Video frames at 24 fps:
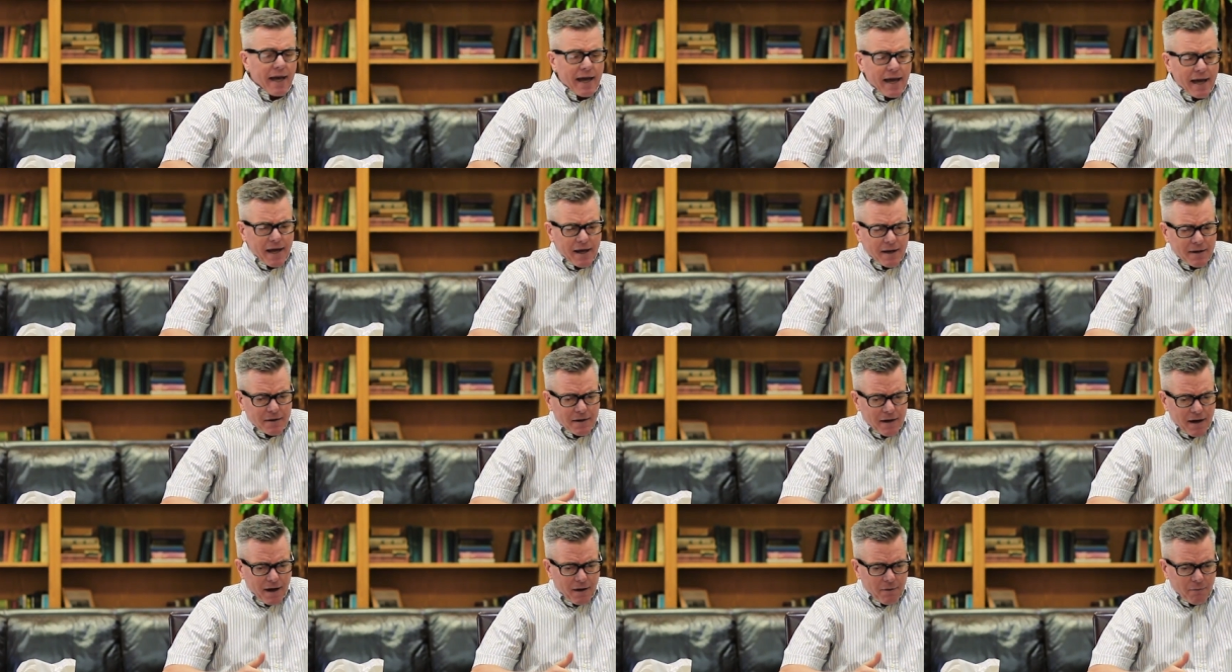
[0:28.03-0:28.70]

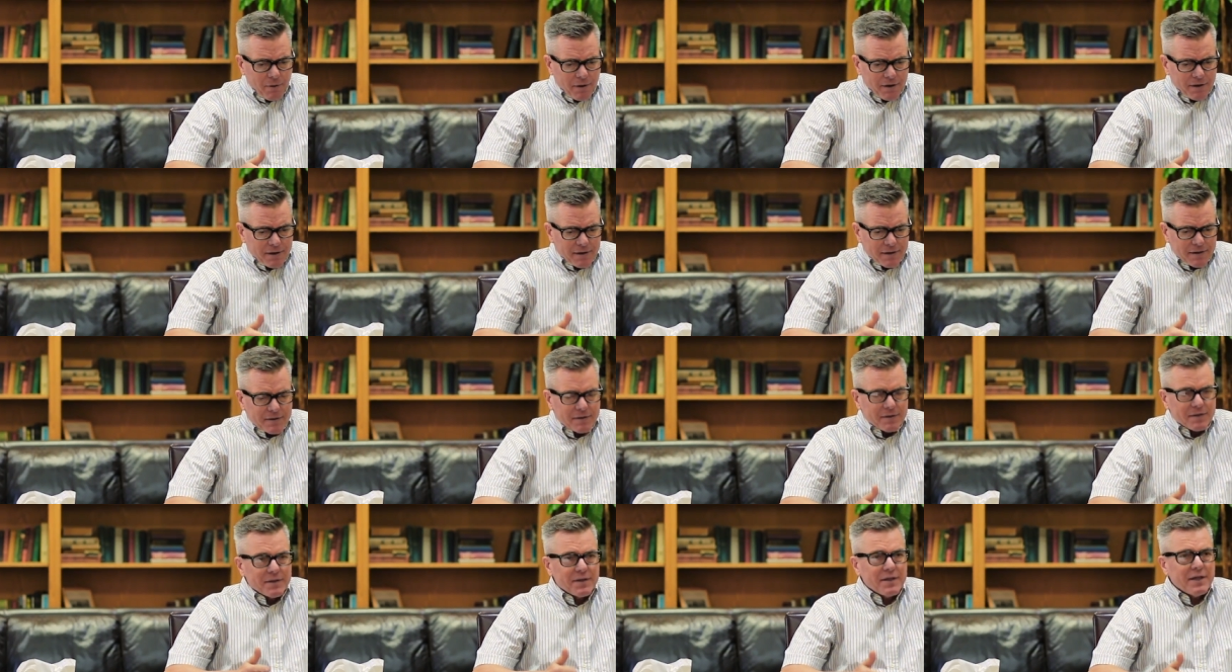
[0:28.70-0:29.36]
And I want you
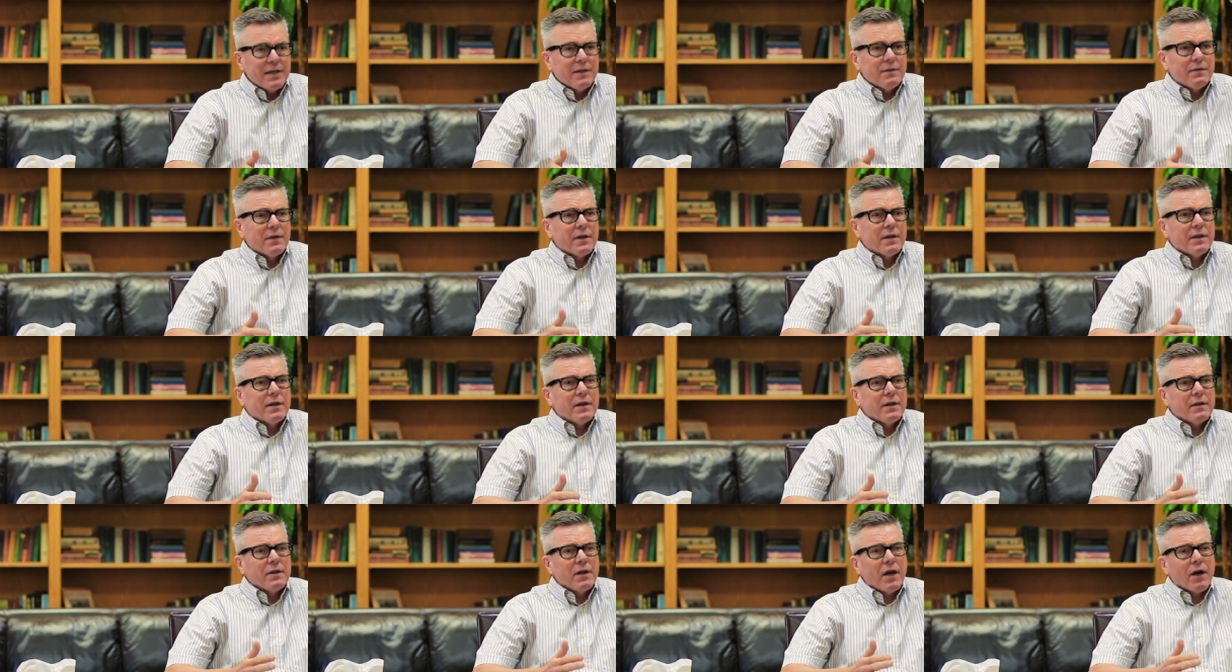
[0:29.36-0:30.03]
to see
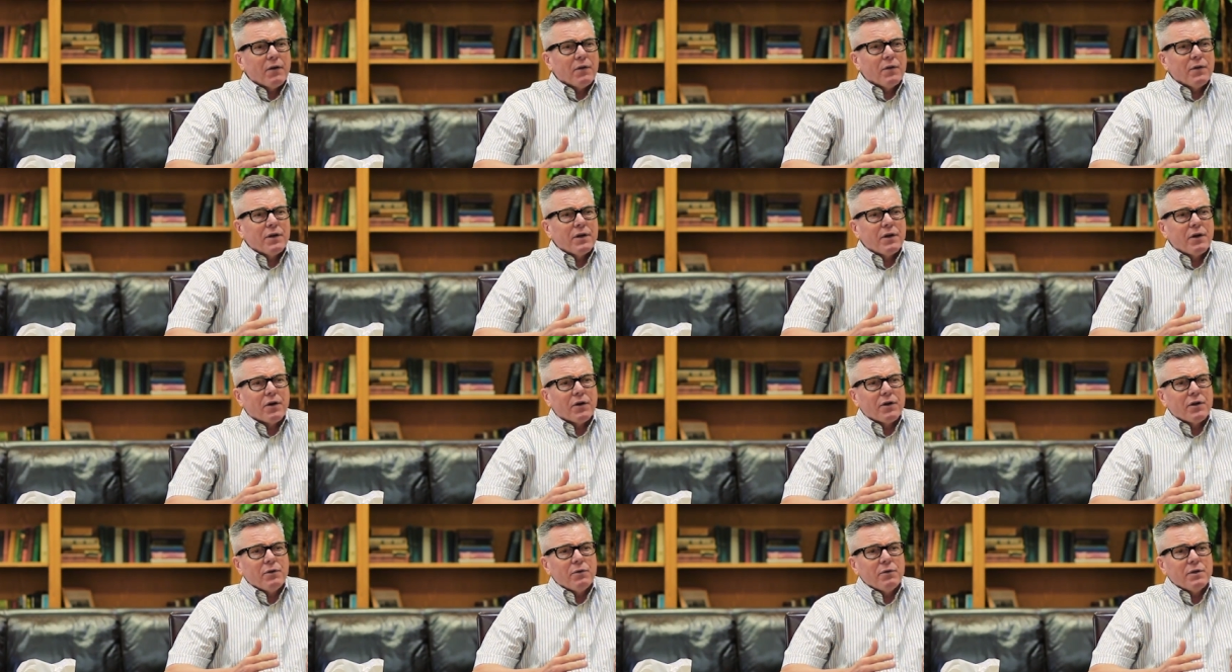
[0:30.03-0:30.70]
that not only
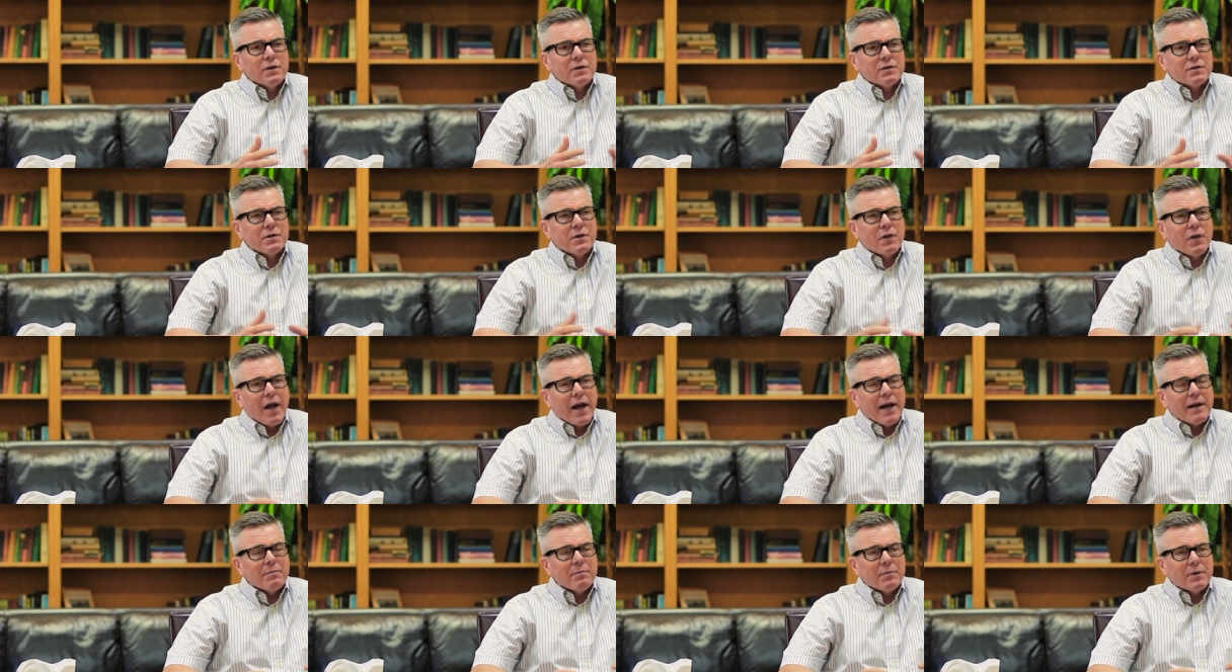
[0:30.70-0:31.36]
are you His
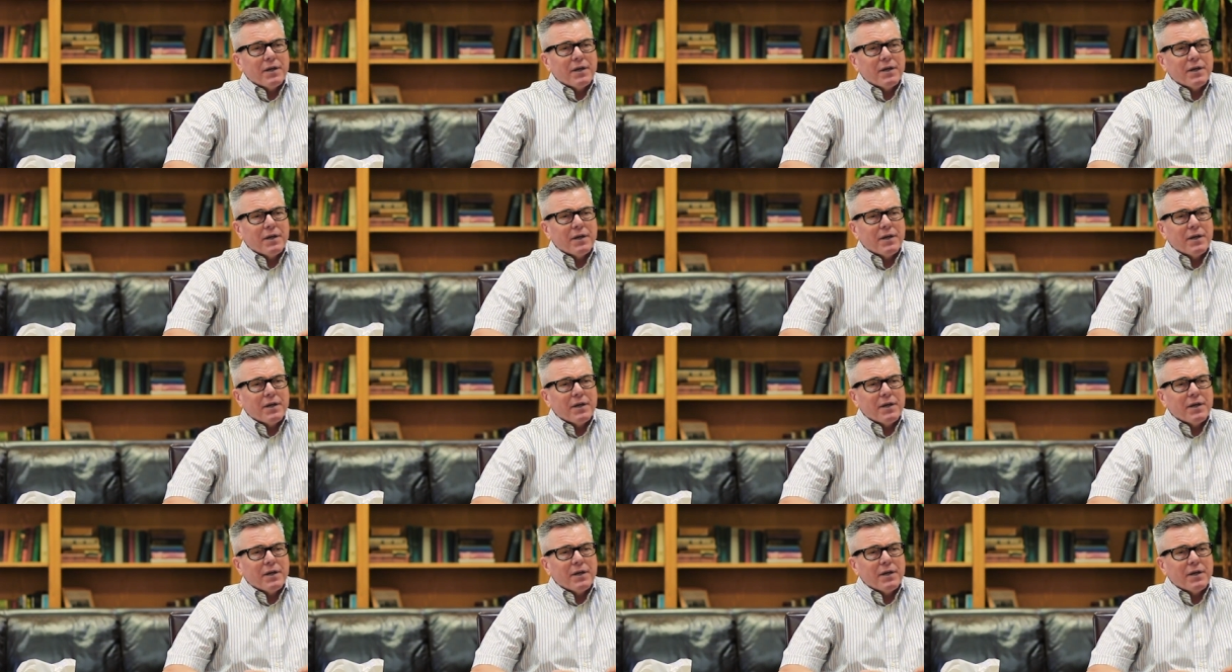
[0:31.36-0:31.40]
delight,